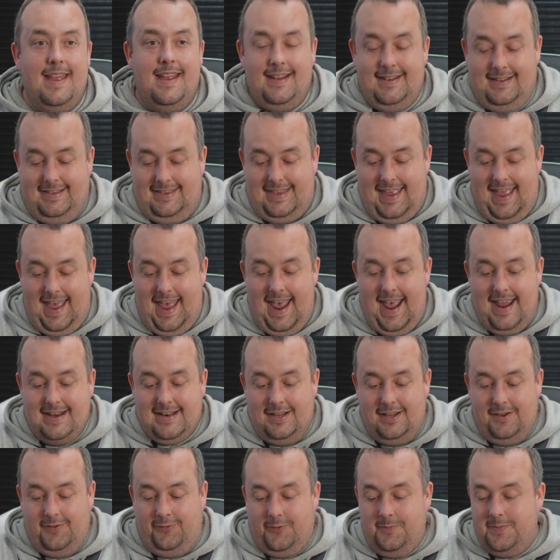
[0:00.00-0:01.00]
The
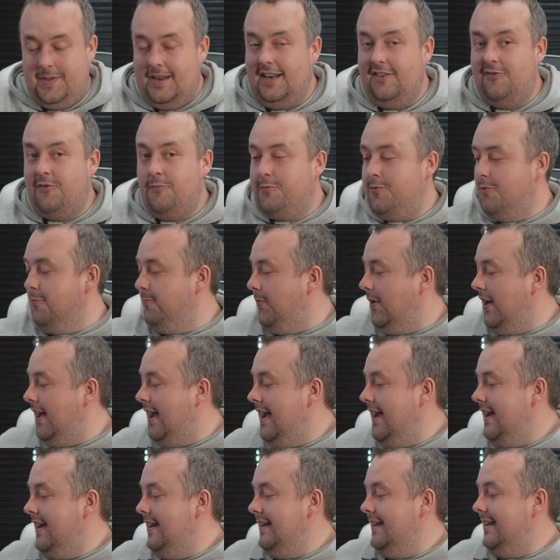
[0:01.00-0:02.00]
header from the Liverpool
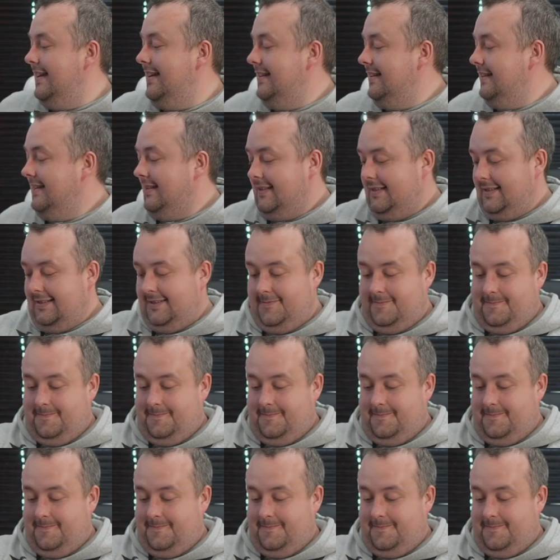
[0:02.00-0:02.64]
player is